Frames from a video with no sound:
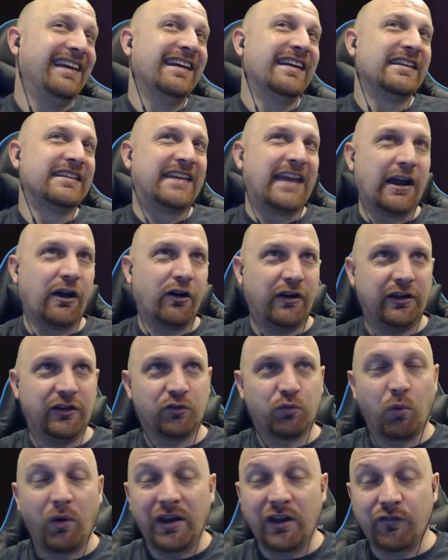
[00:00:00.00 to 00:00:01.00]
Carrot
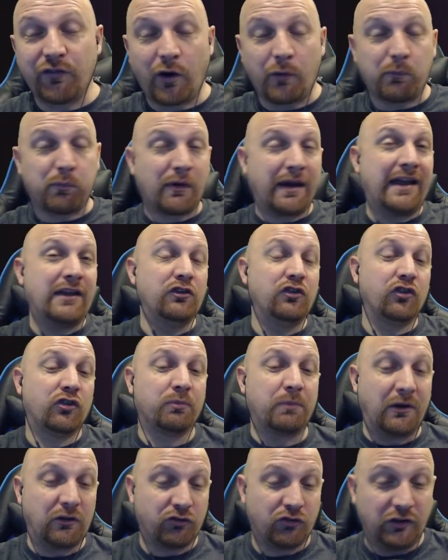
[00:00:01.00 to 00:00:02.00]
is one of our brand new
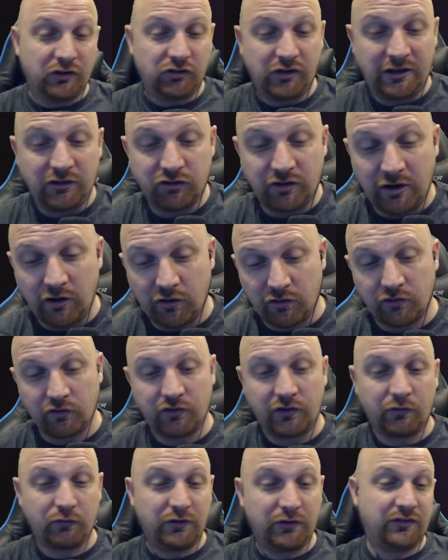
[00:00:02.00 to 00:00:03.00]
specially changed characters
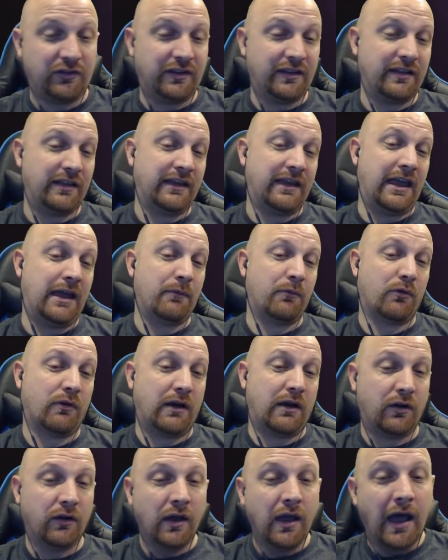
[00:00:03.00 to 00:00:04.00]
that recently came
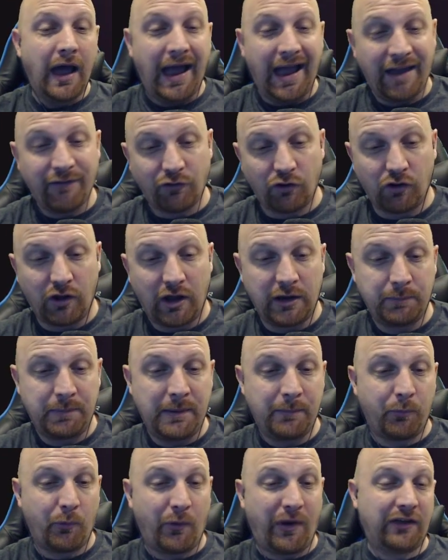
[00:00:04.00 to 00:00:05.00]
around. I have a lot of
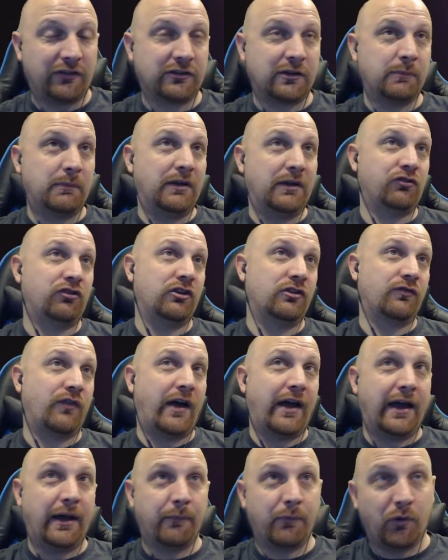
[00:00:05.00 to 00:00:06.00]
people asking me if she's
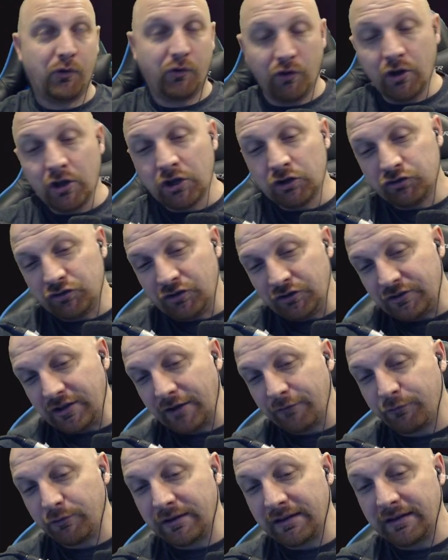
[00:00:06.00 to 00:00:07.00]
viable. She's
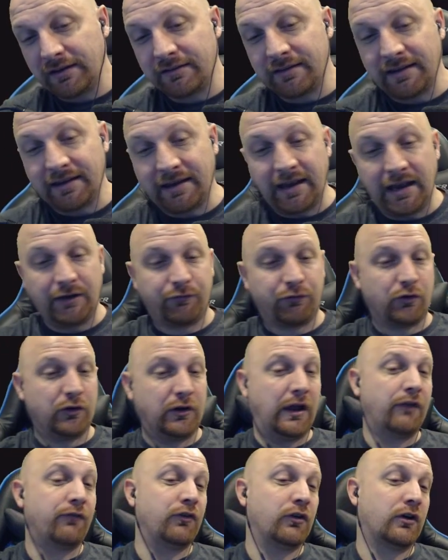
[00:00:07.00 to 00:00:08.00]
definitely going to take effort
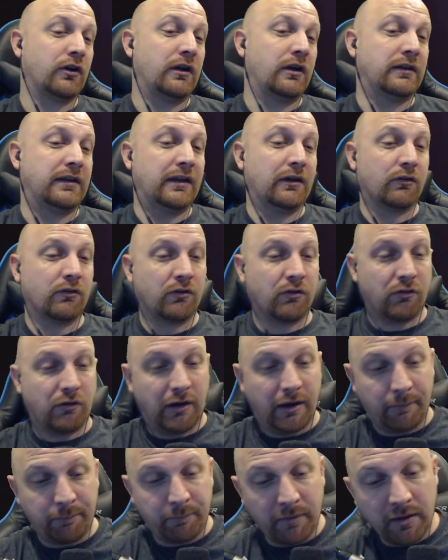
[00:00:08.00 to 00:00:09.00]
if you're going to gear her
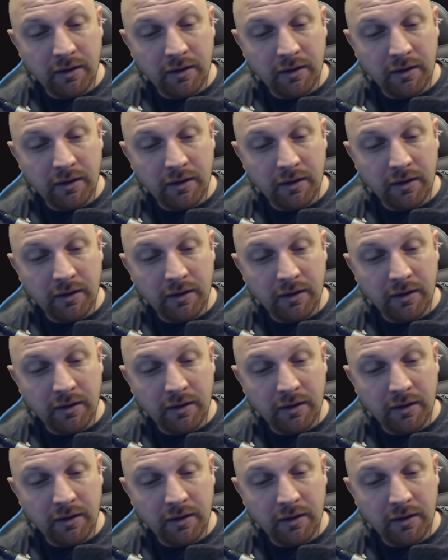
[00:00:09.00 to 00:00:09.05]
up.